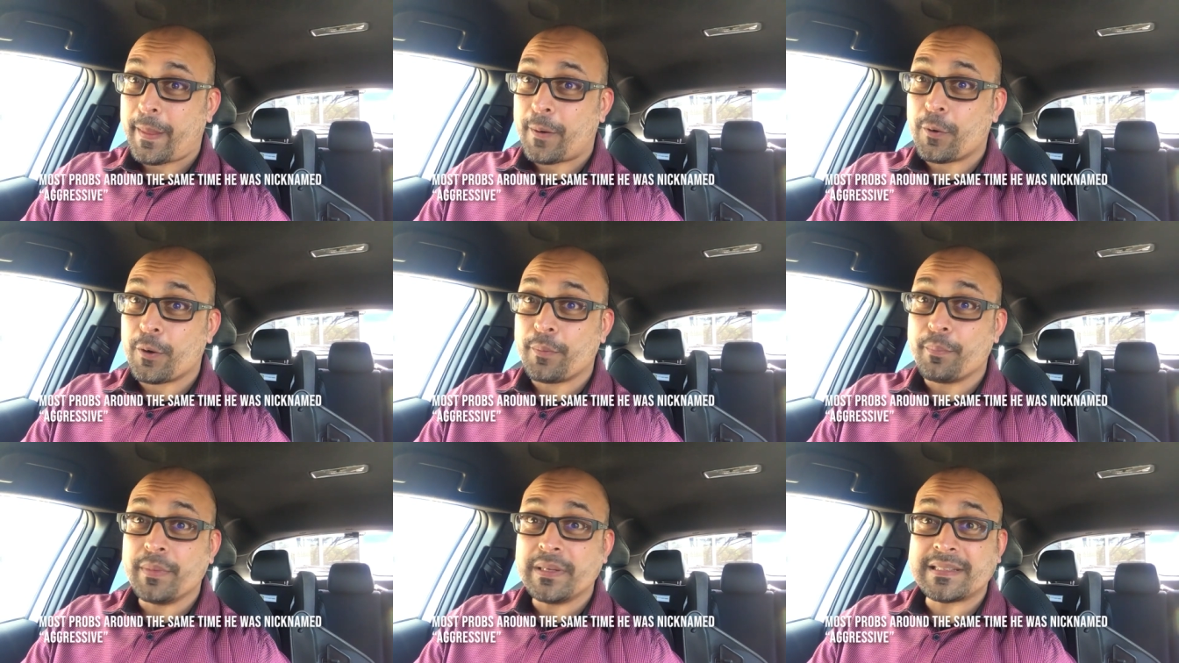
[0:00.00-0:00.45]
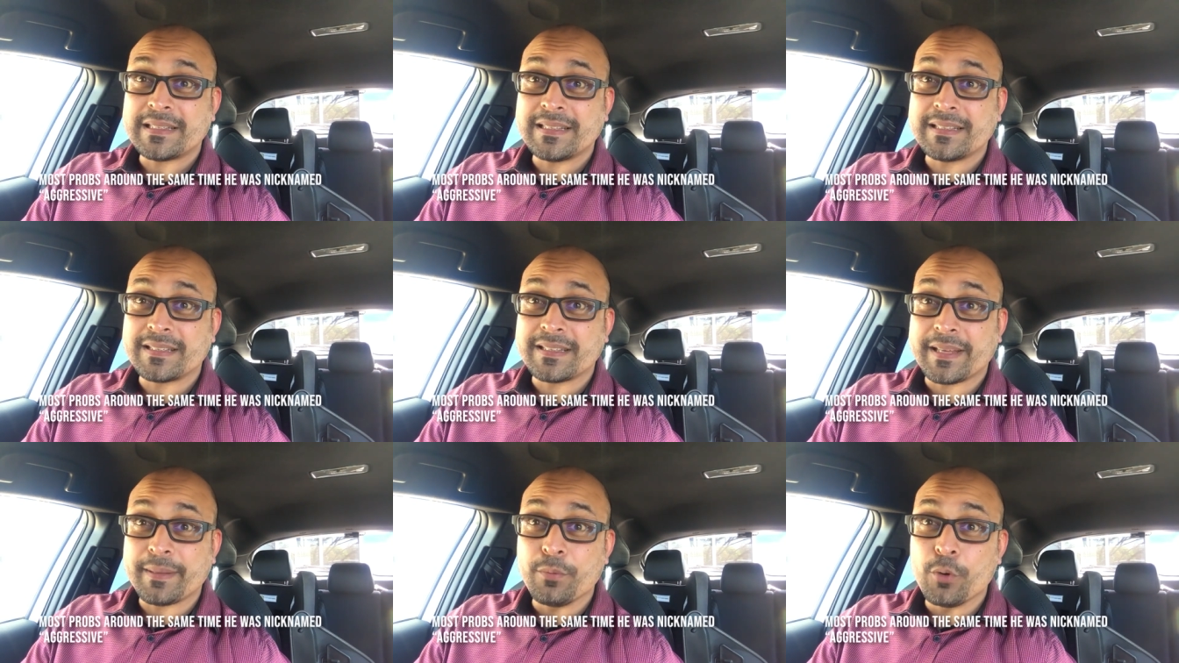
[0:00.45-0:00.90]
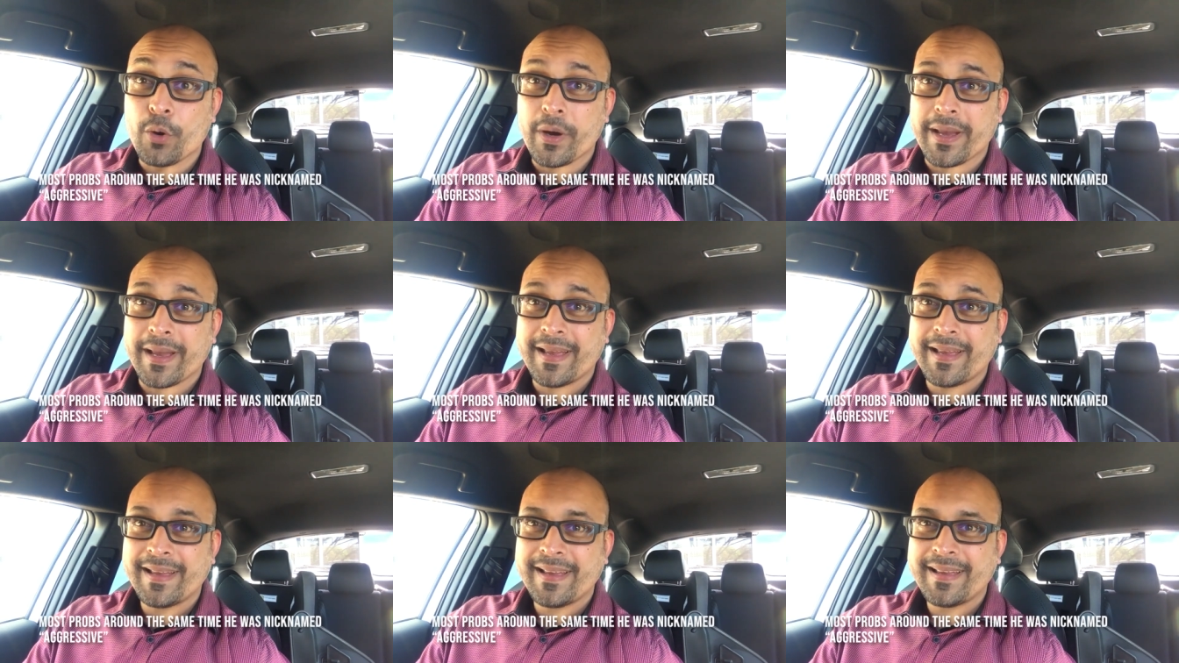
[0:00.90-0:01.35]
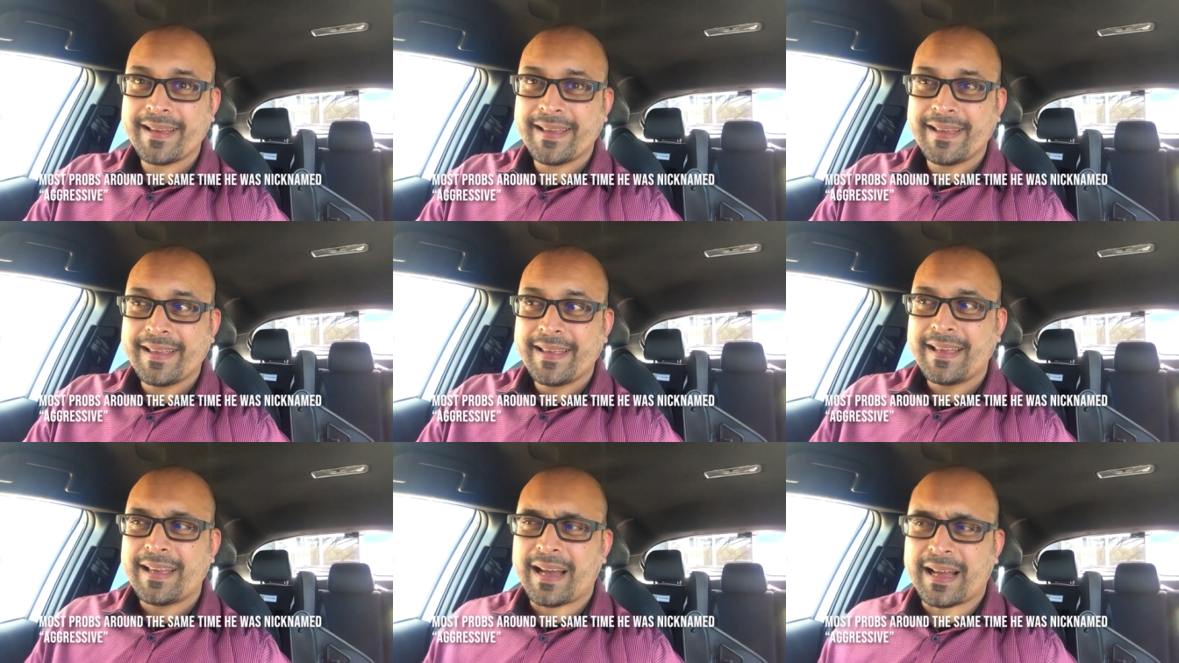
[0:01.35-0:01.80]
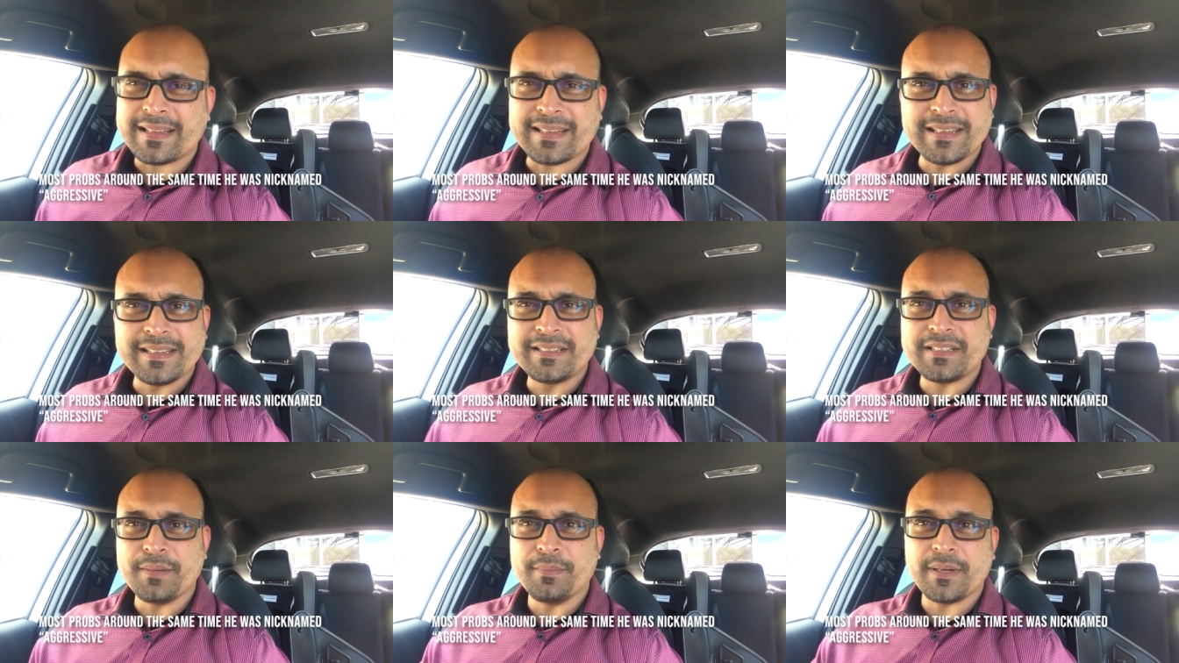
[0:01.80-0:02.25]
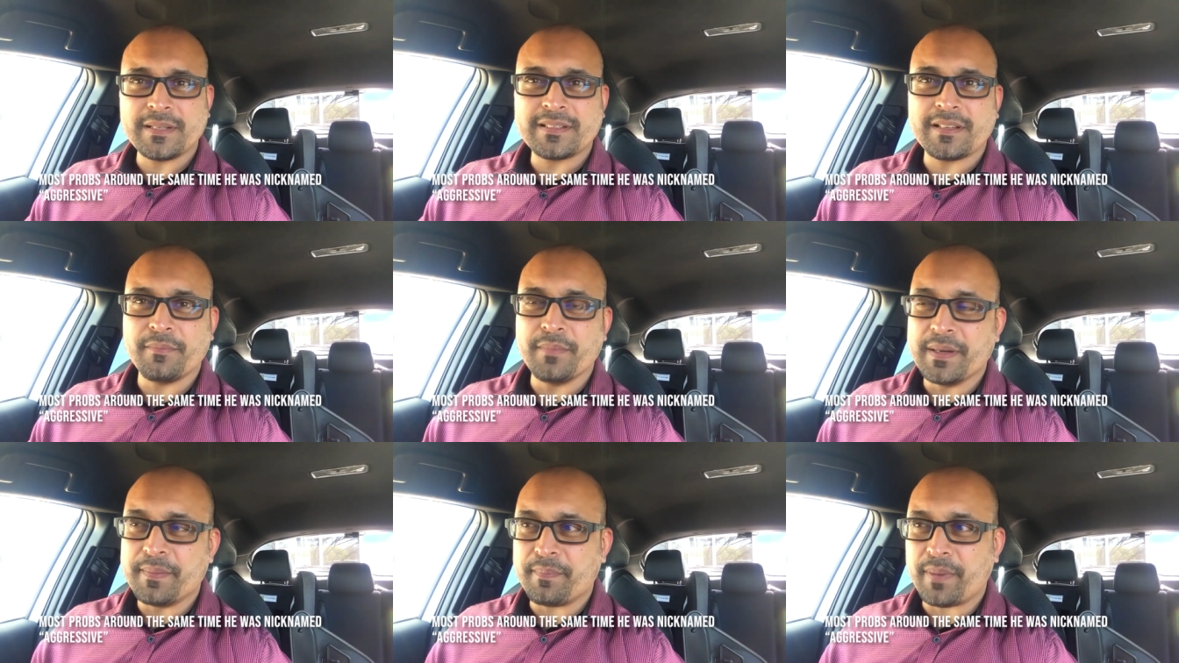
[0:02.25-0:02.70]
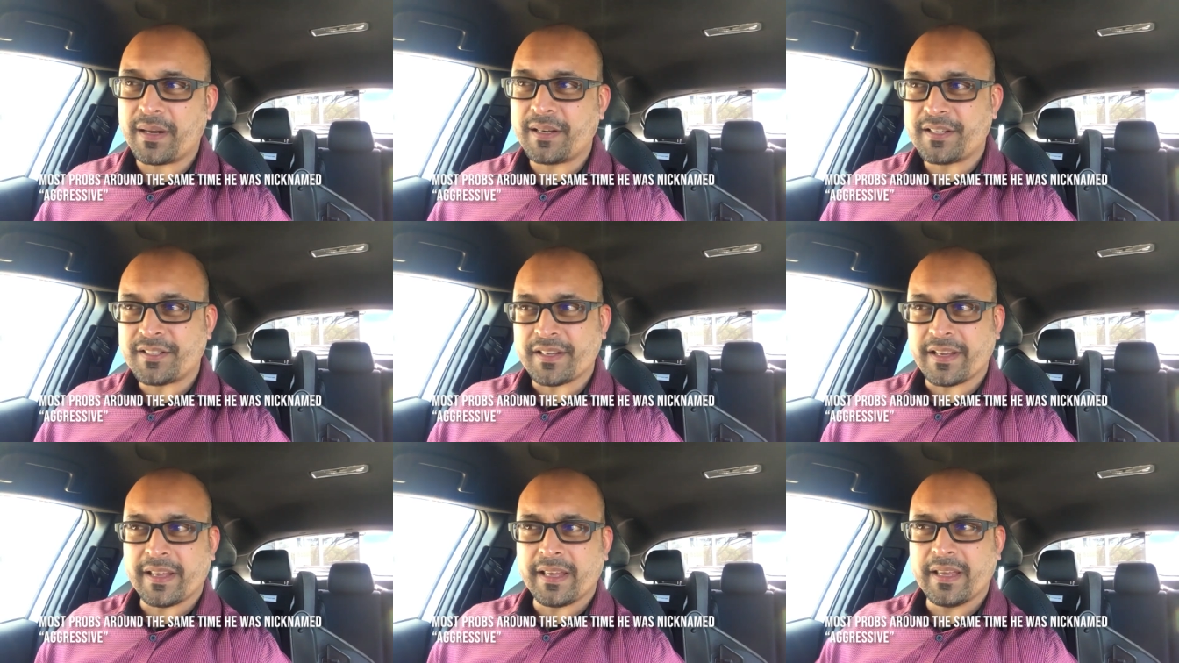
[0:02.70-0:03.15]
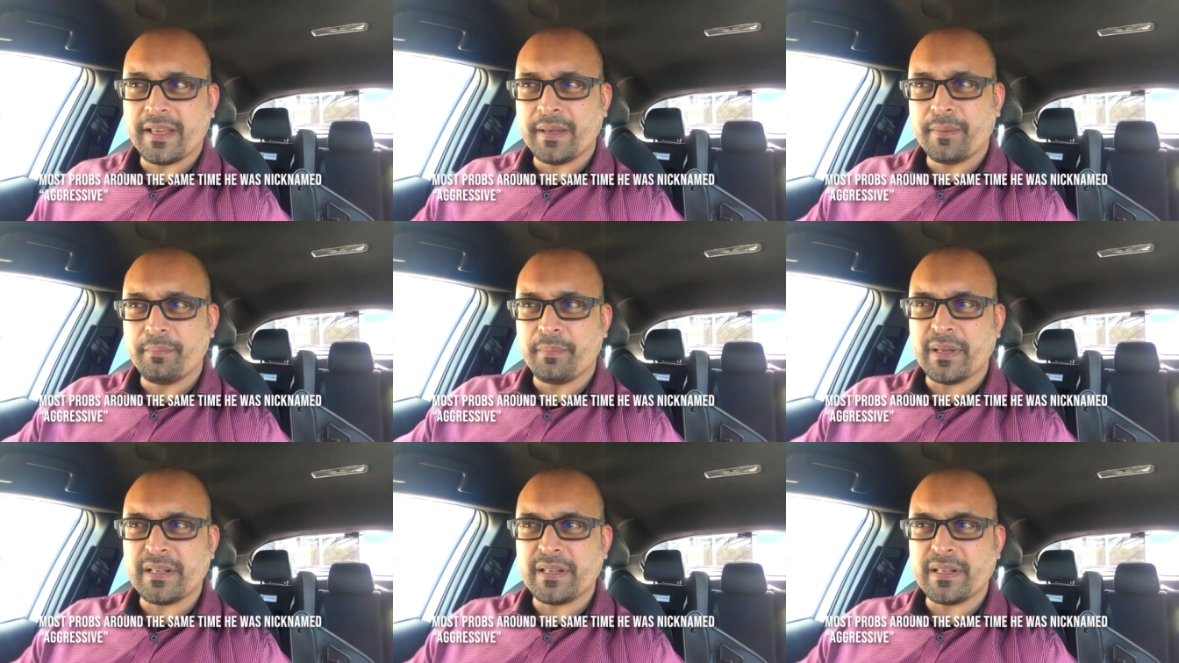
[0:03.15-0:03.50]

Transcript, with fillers: on Mrs. Kibue. I think she must have been punishing him,